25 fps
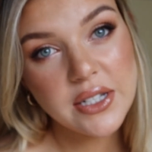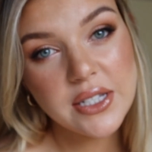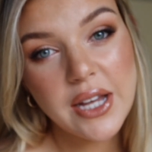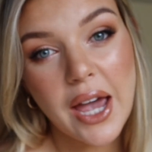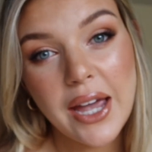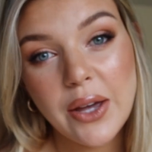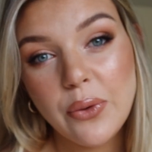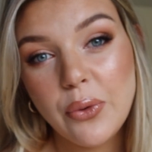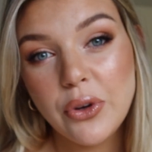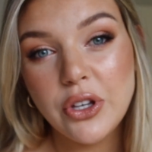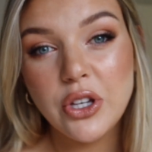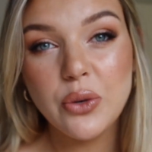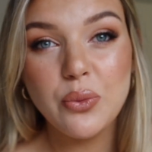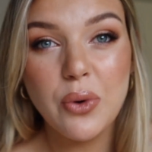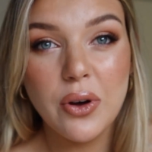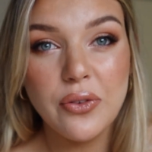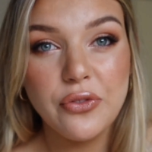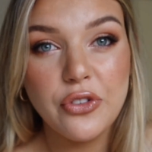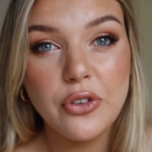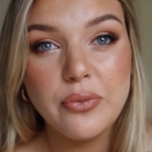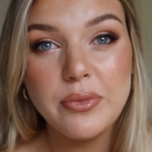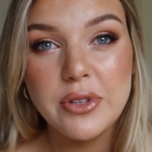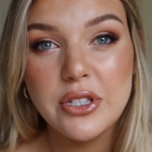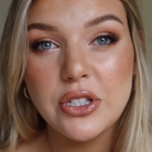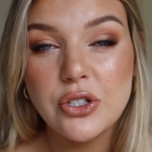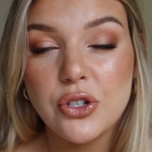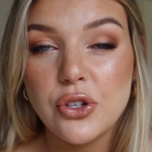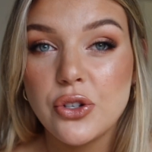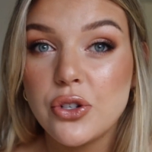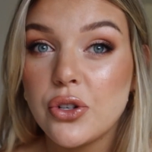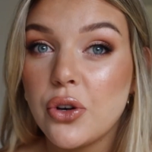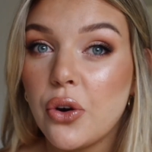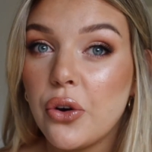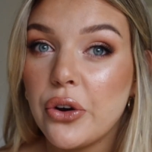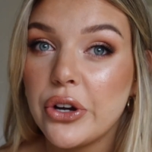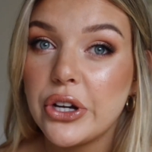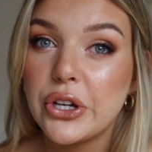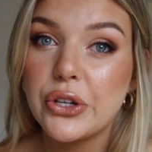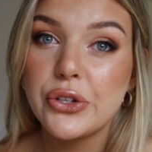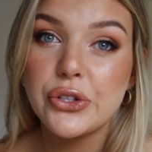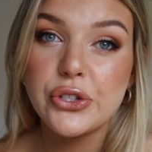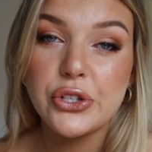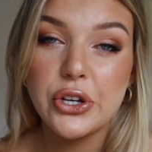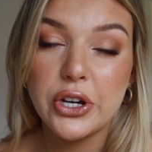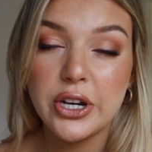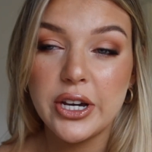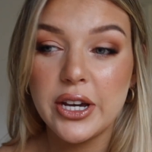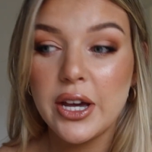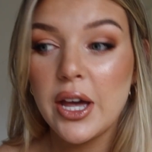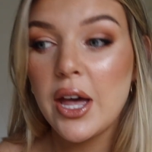take what you want from this tutorial,
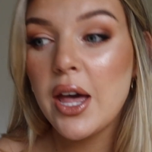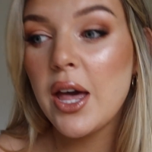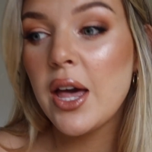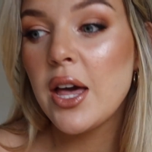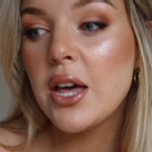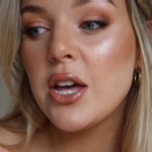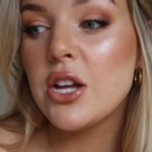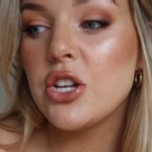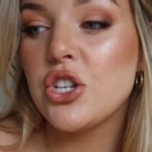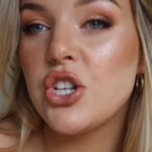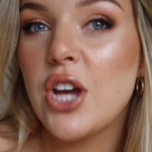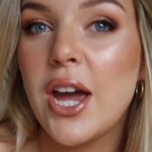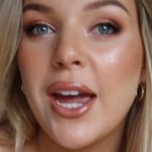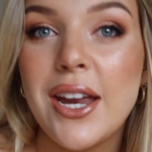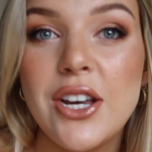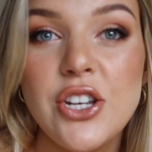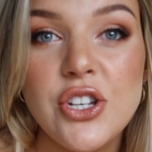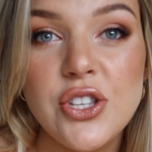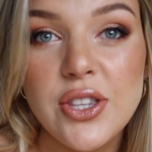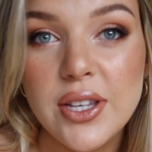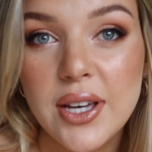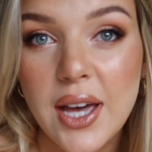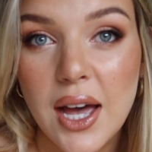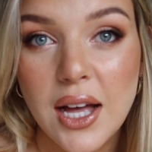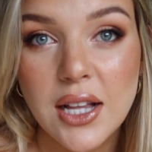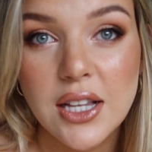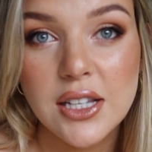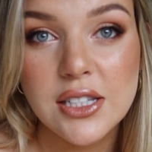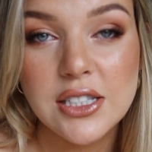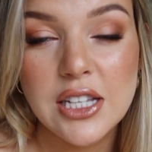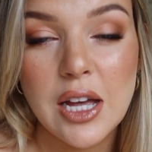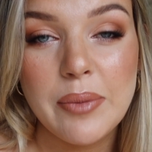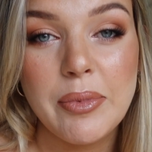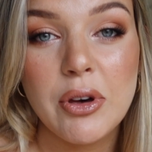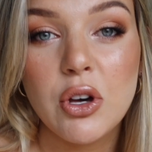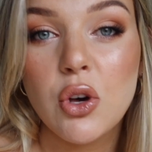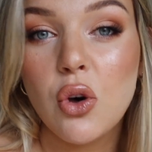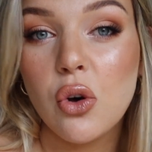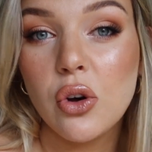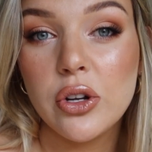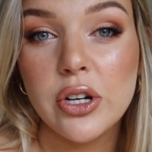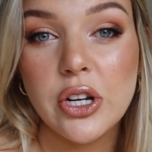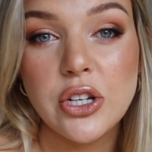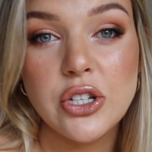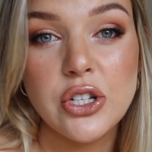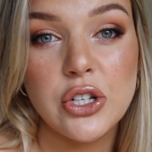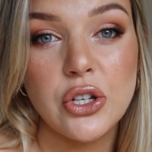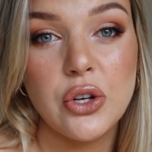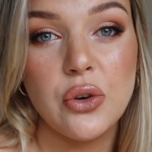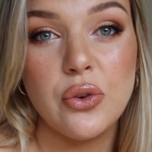so change the colours up
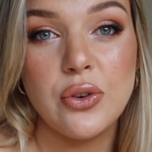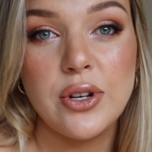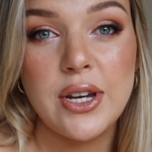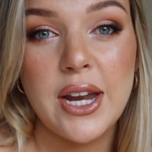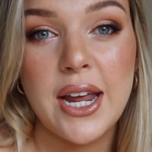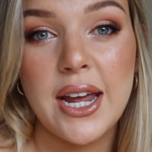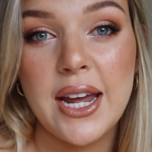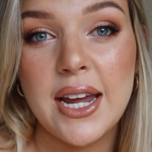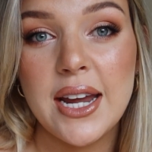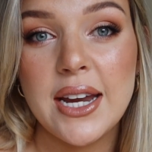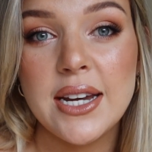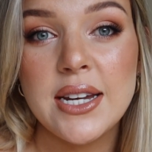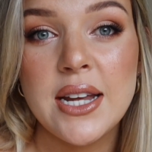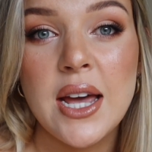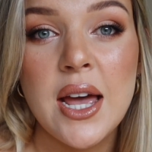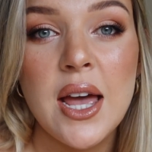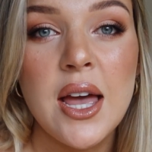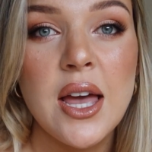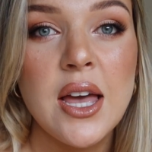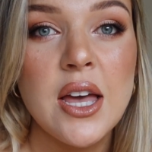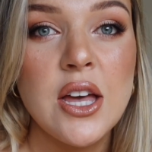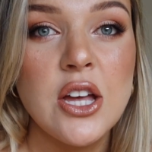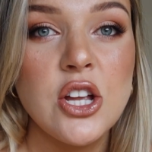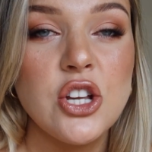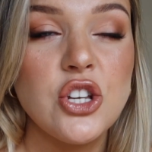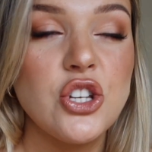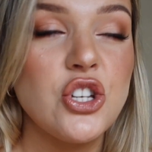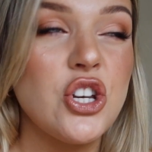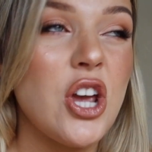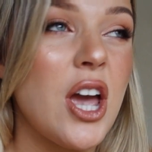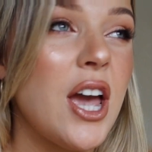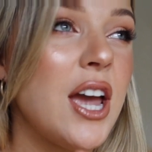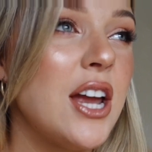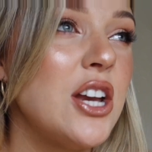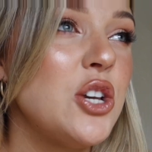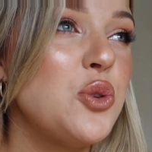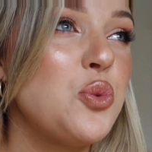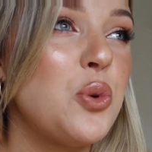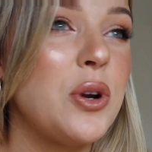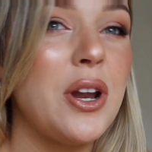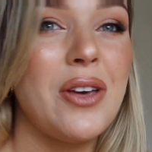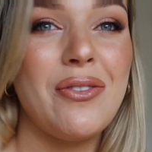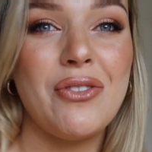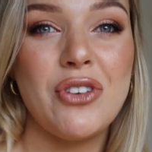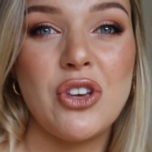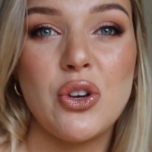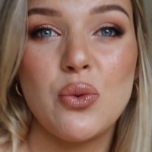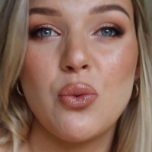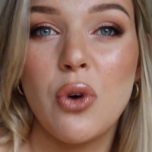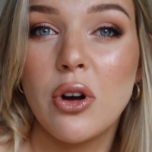according to your need. Change
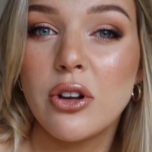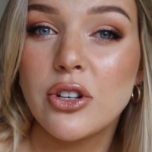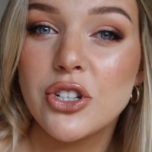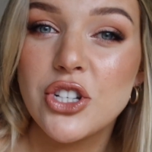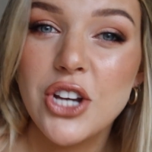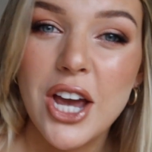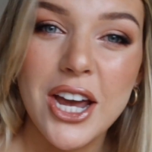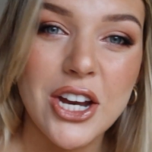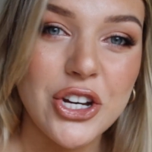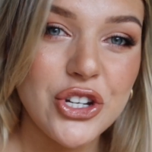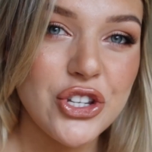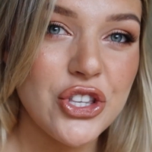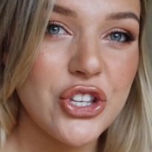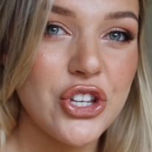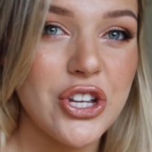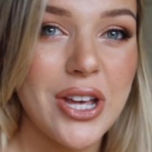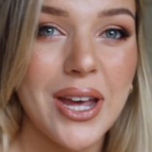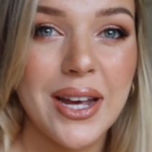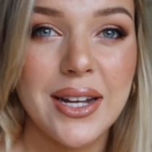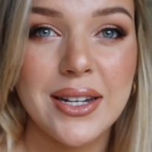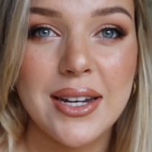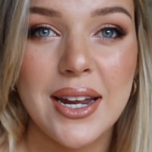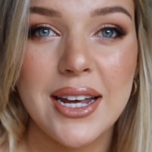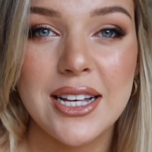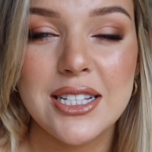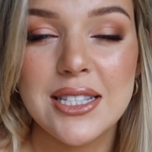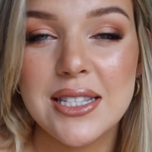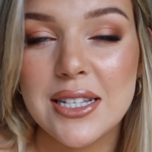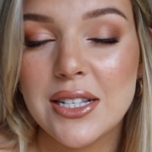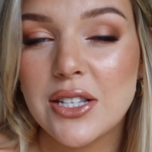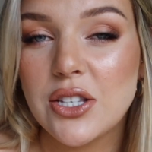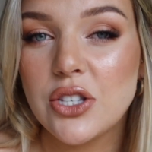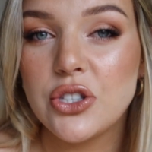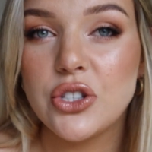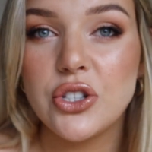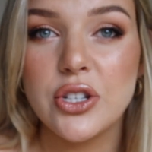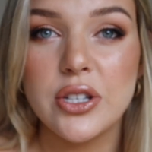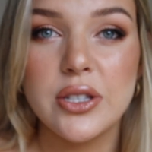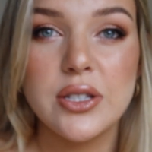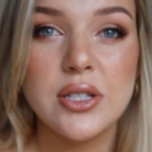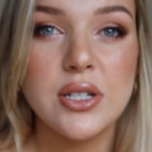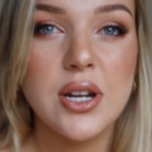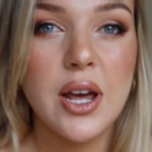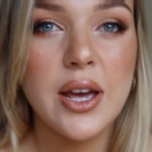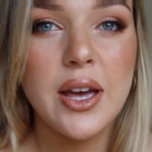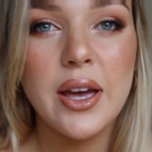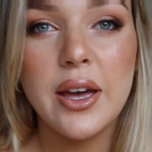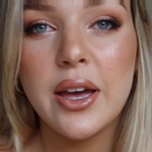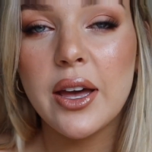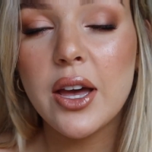whatever you want, change the techniques. This is just
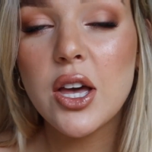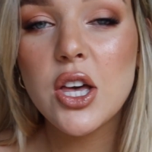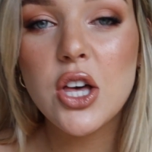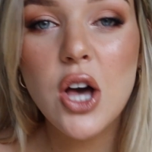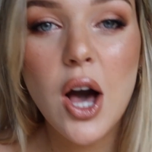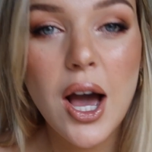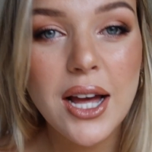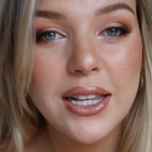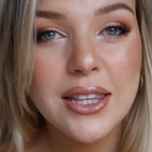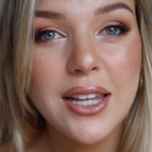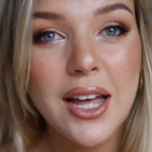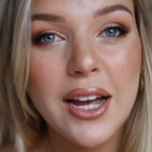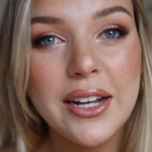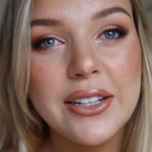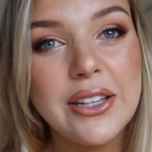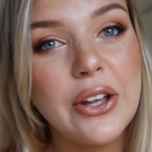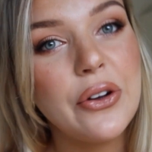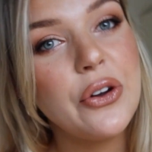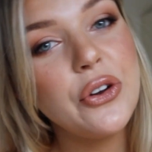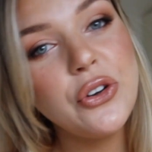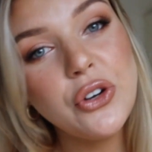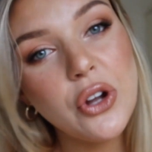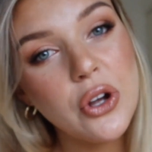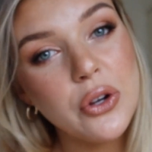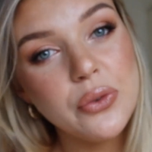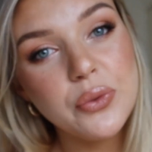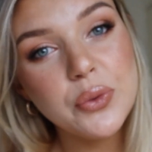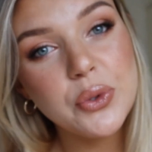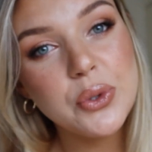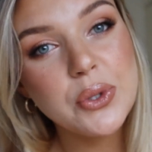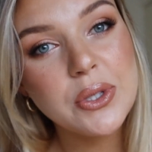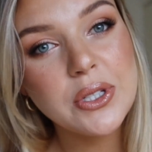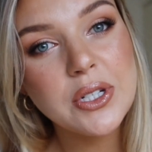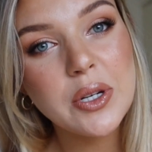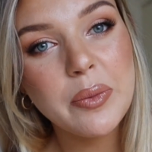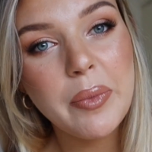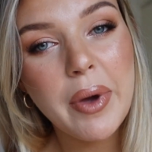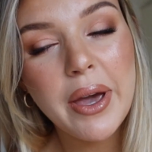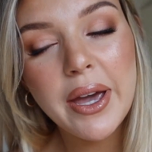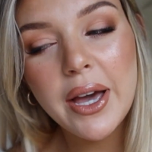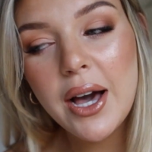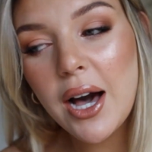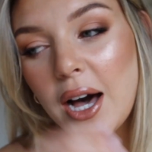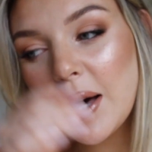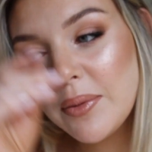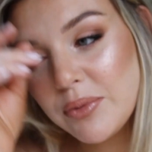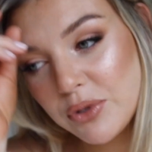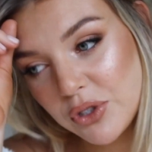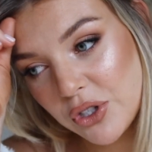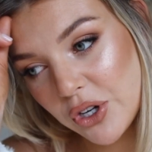a guideline. There are no rules to
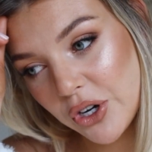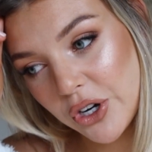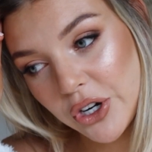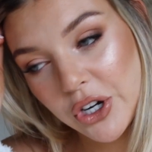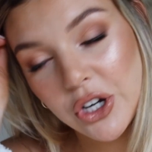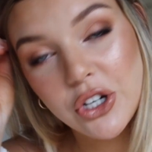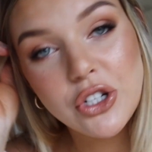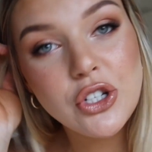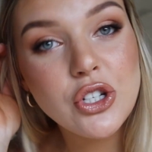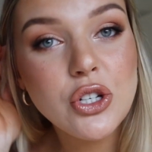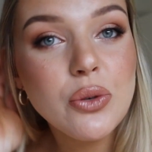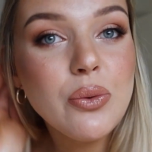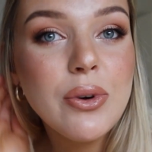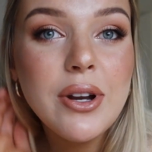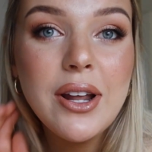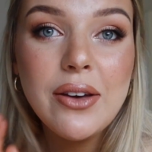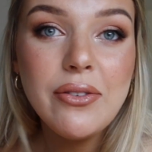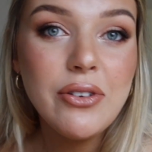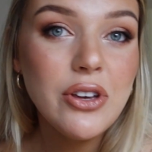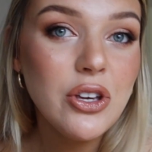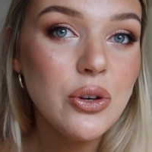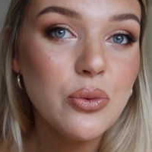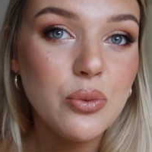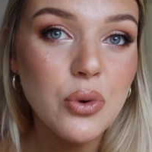makeup, so do whatever you